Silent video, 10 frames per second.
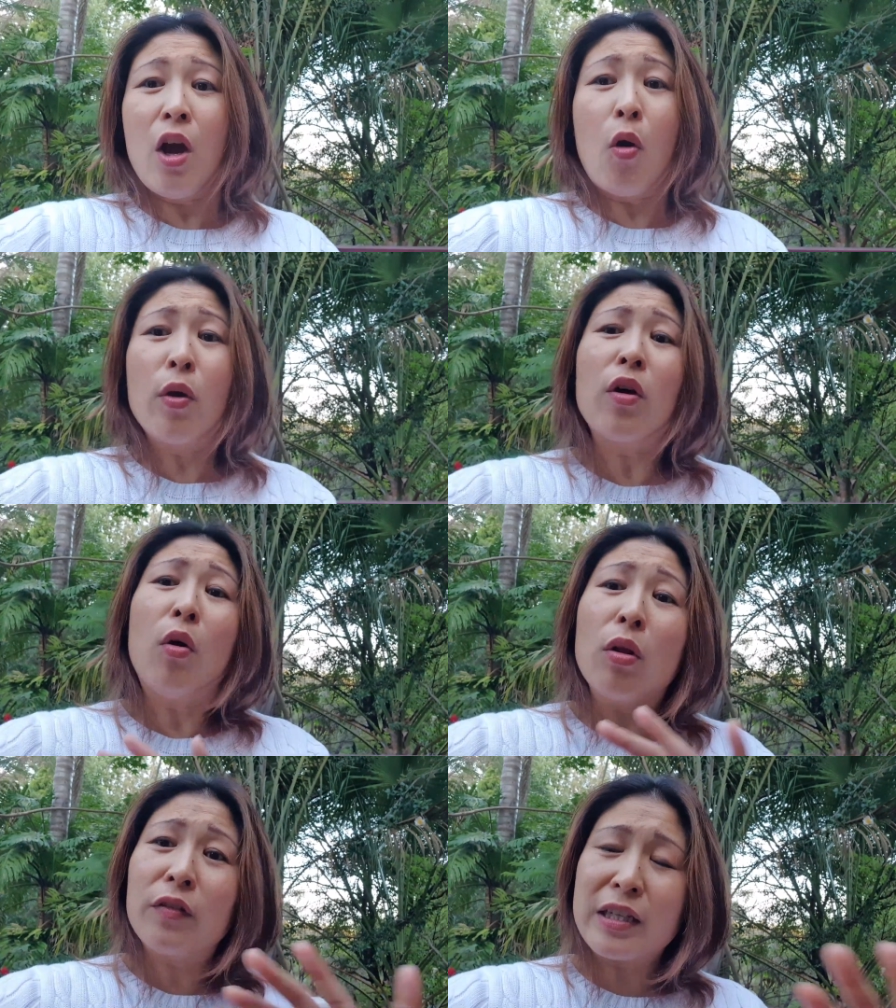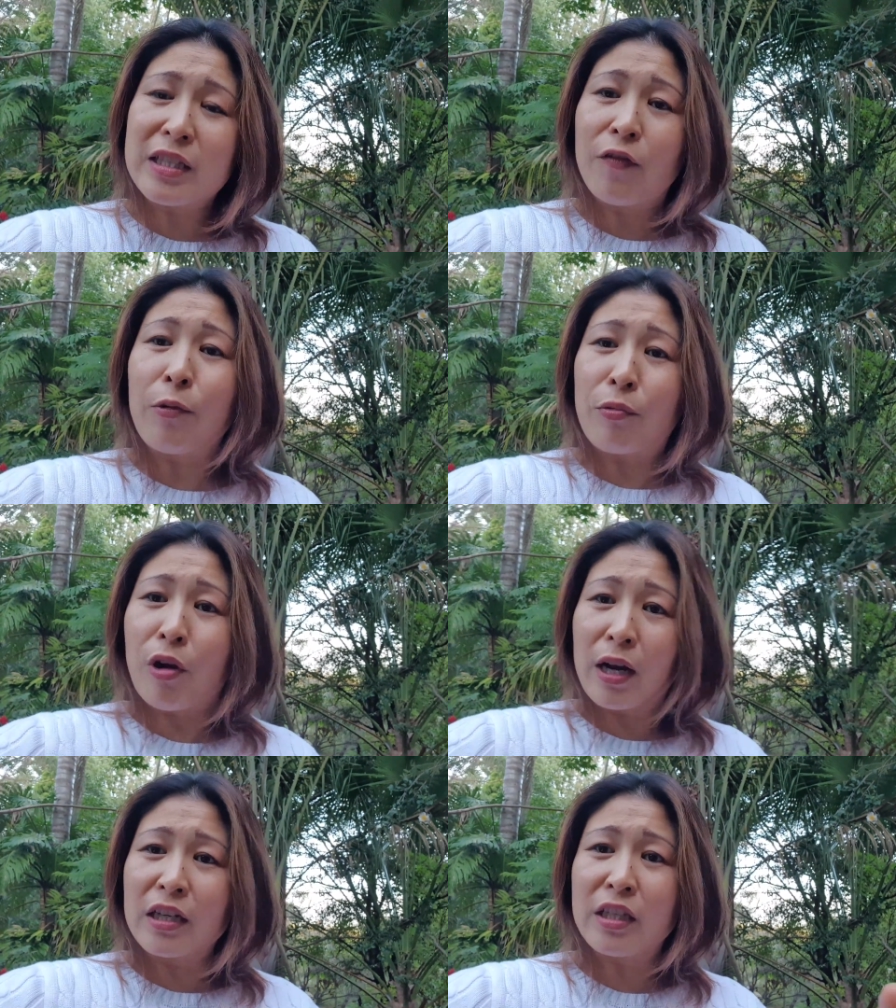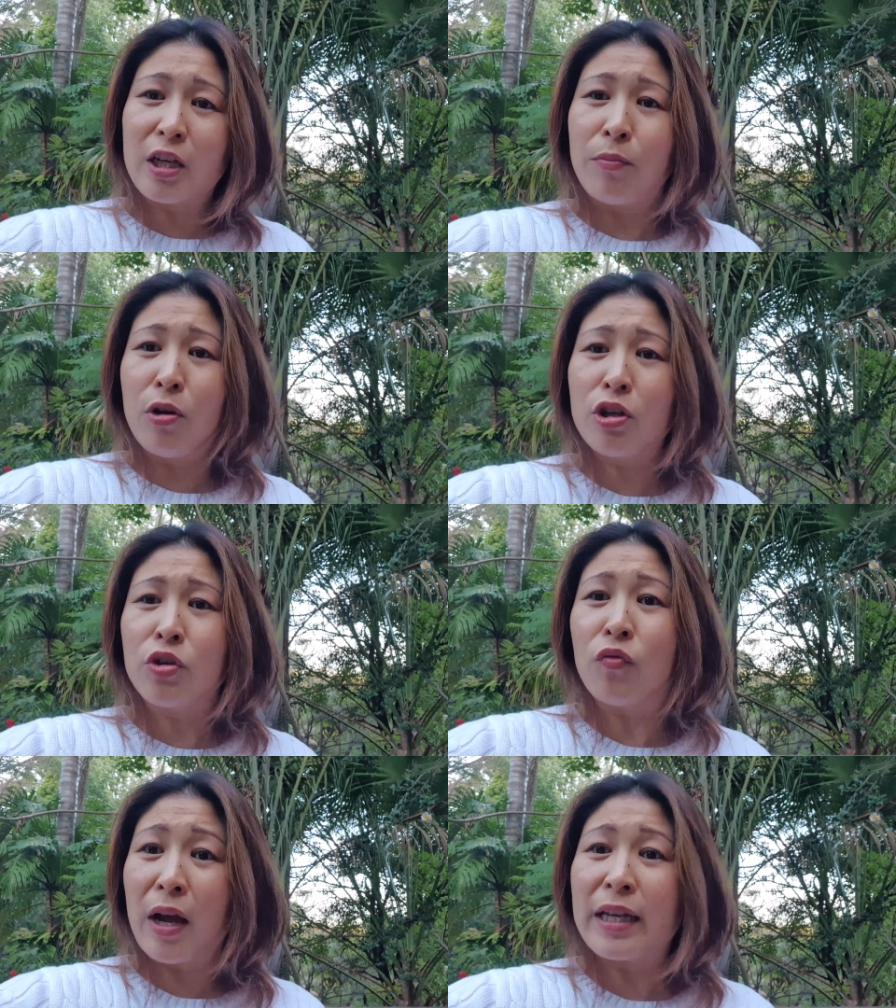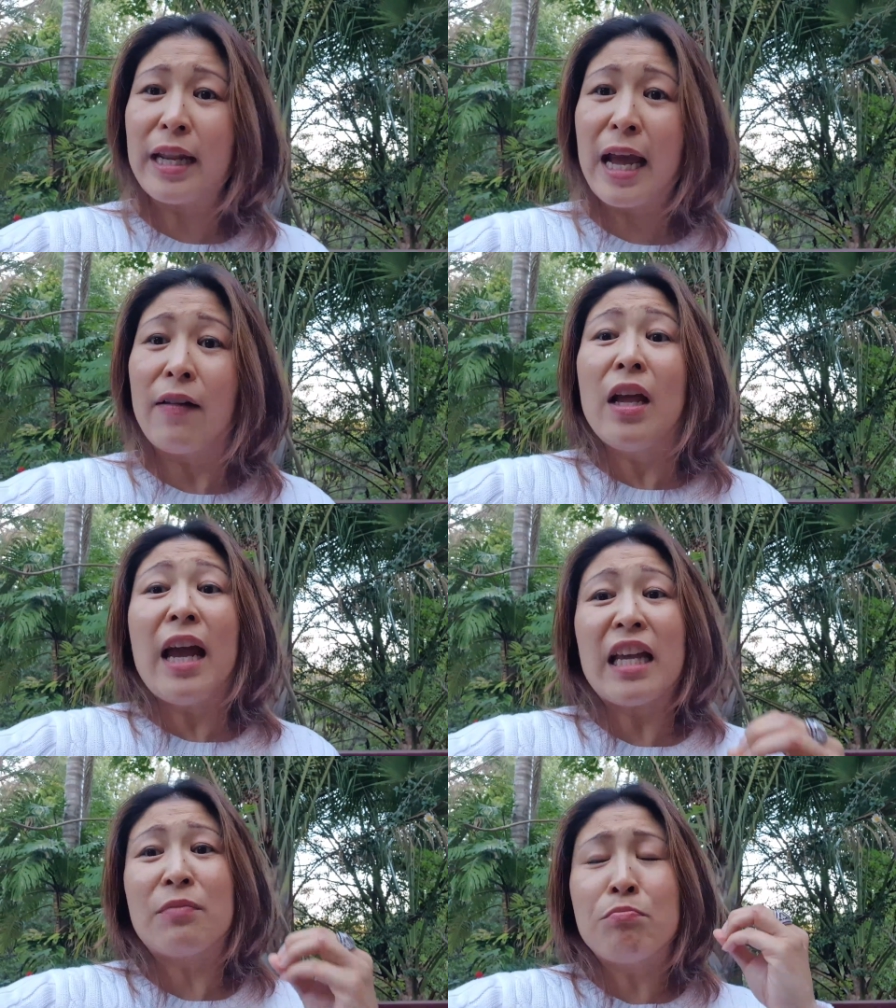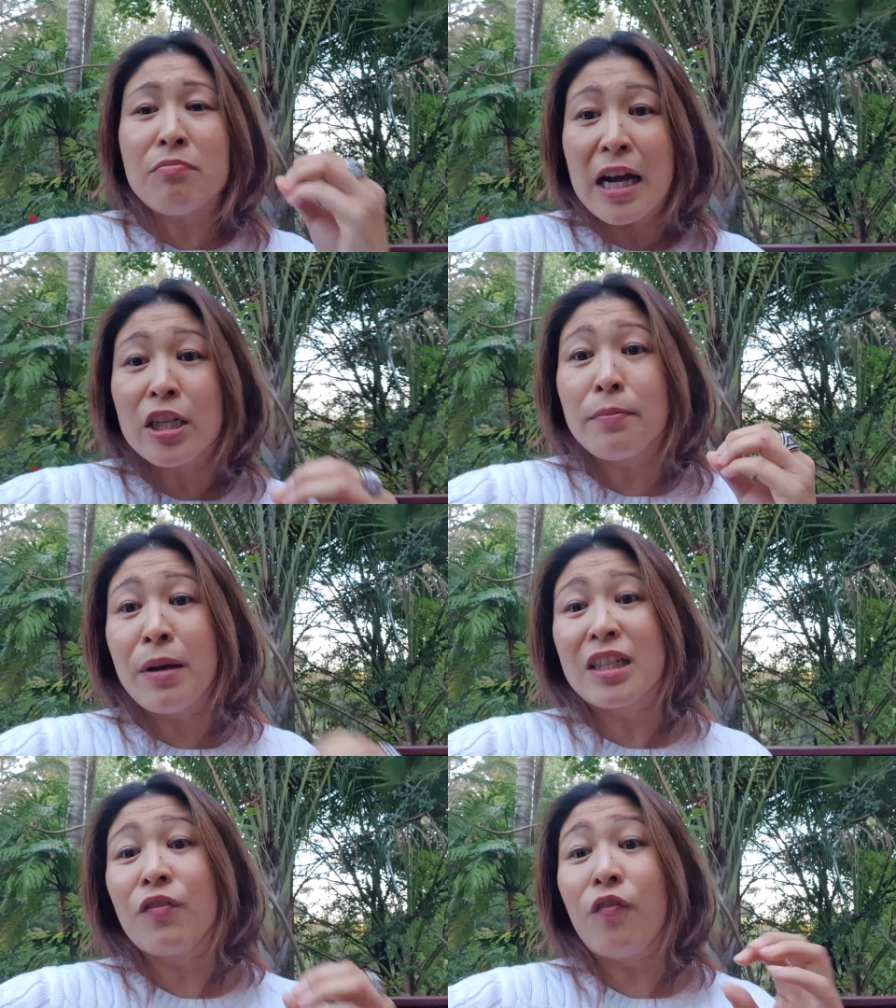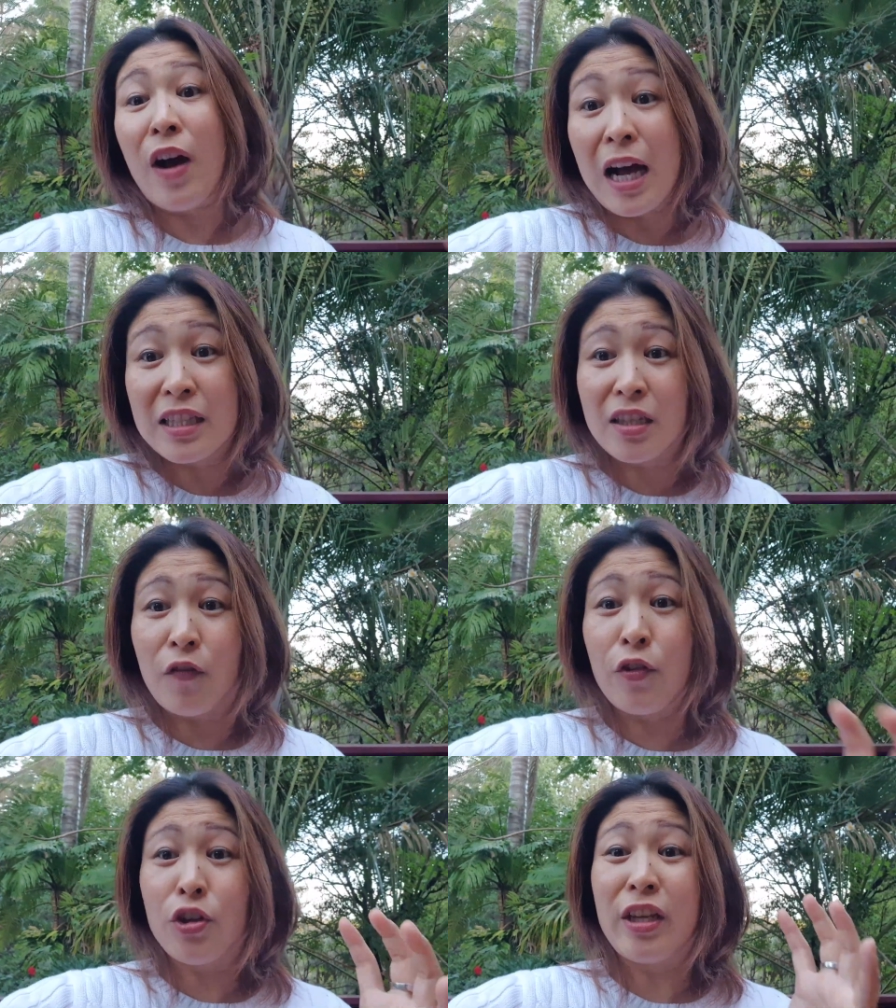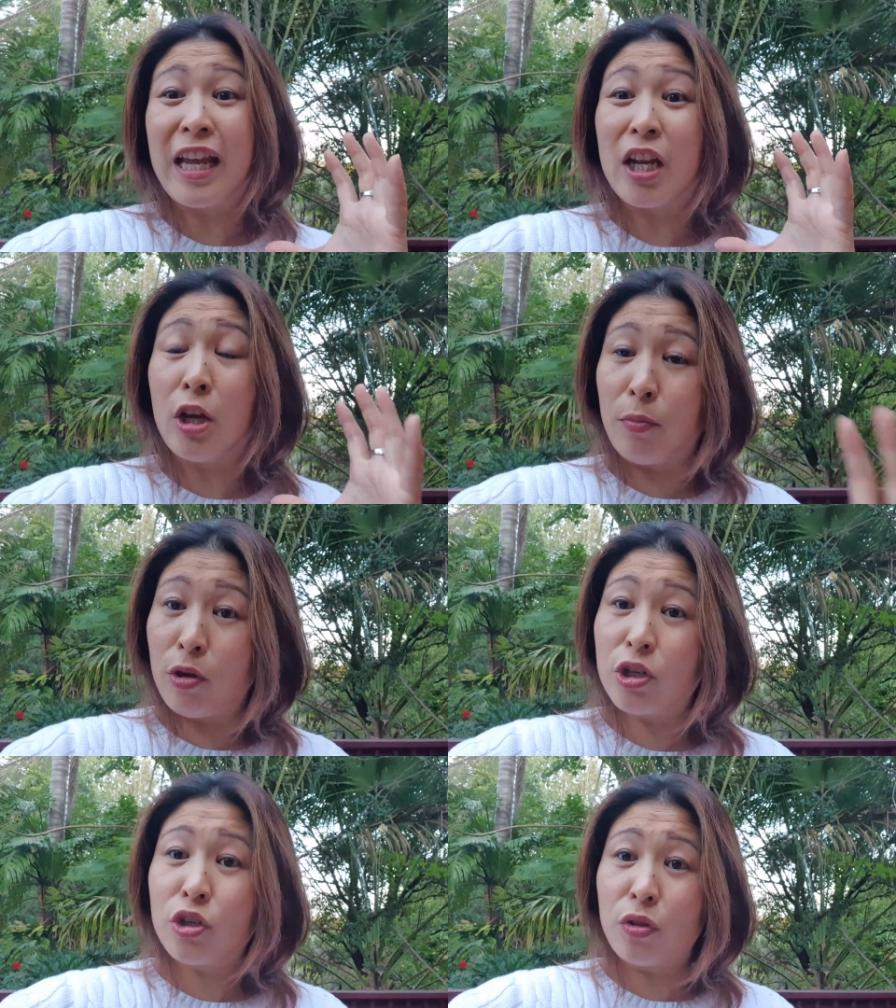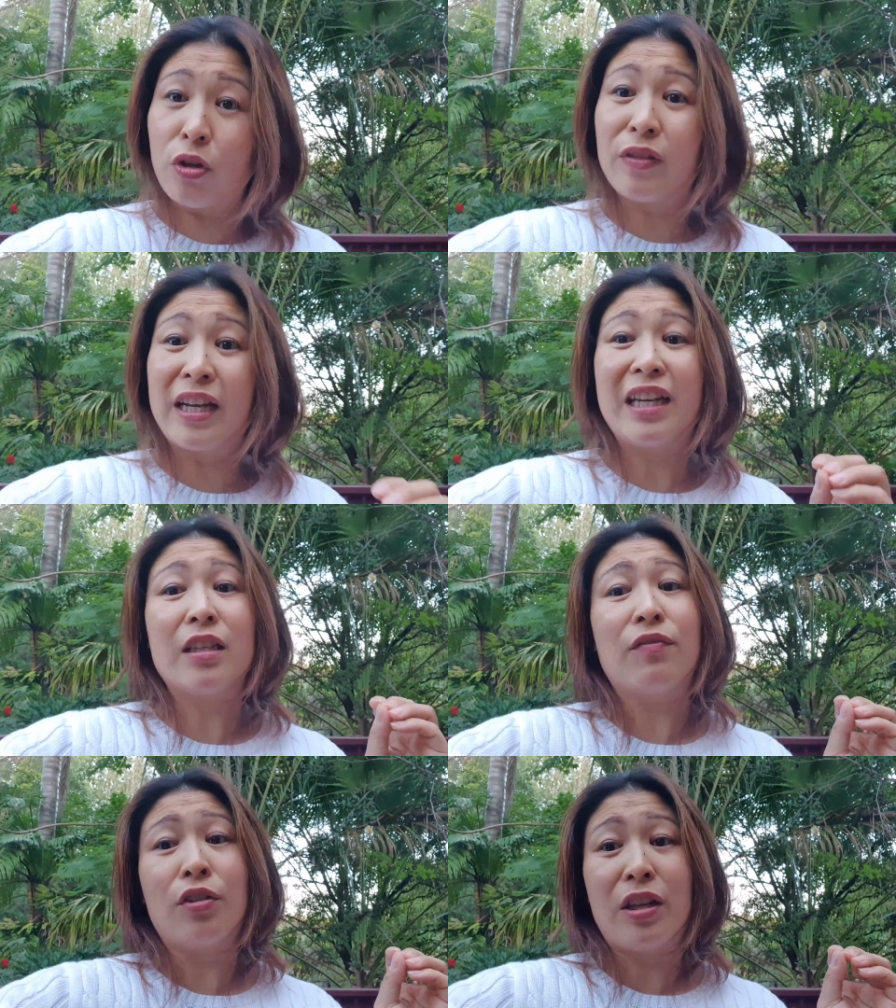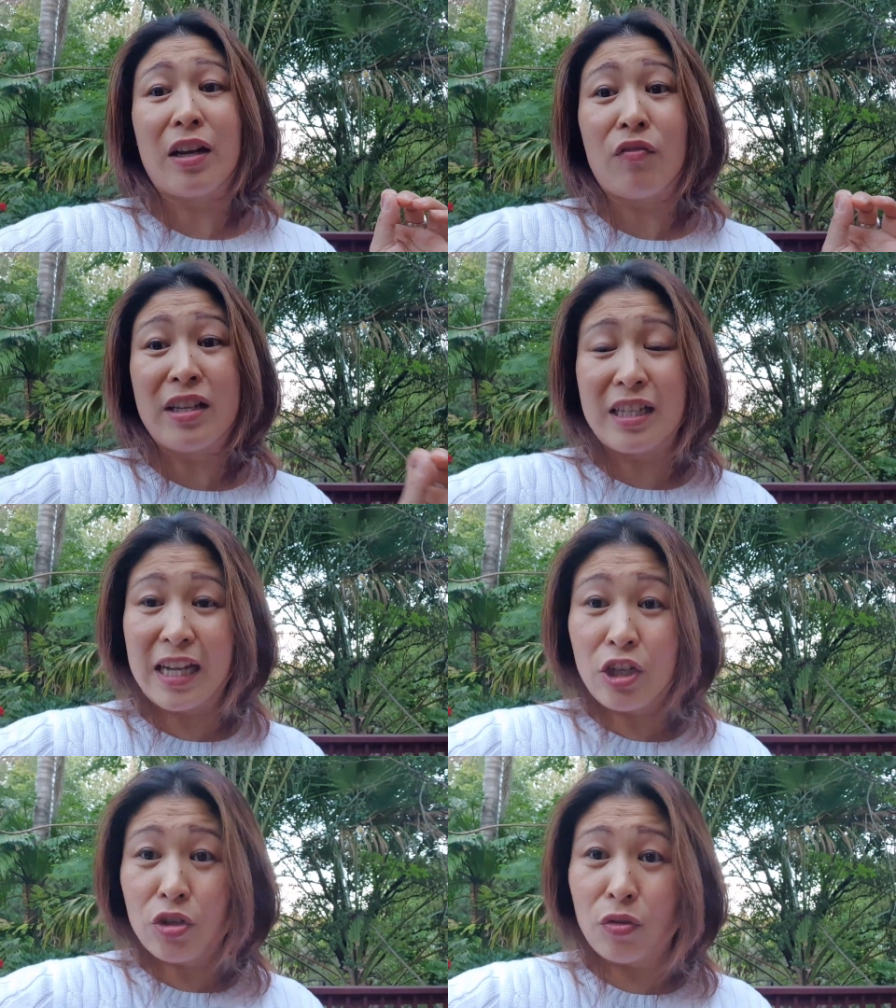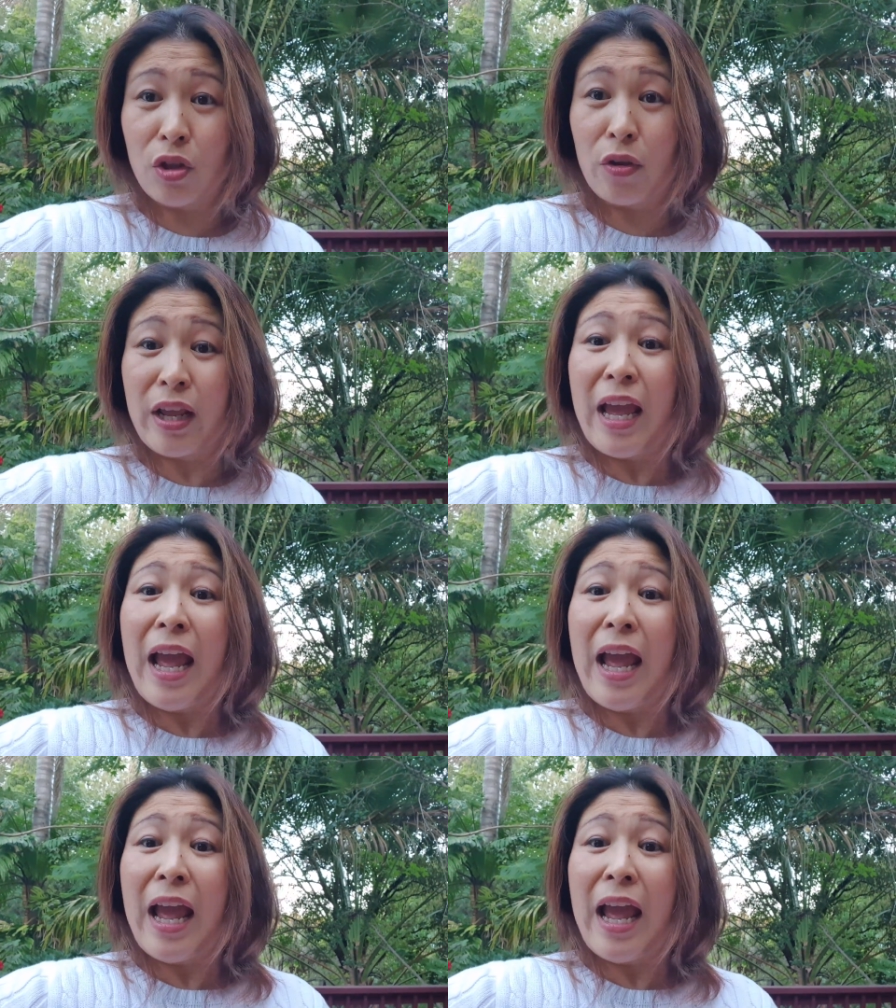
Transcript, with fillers: with all of these different products in commercial right now it's much much faster for you to get a commercial loan than it is for you to get a residential loan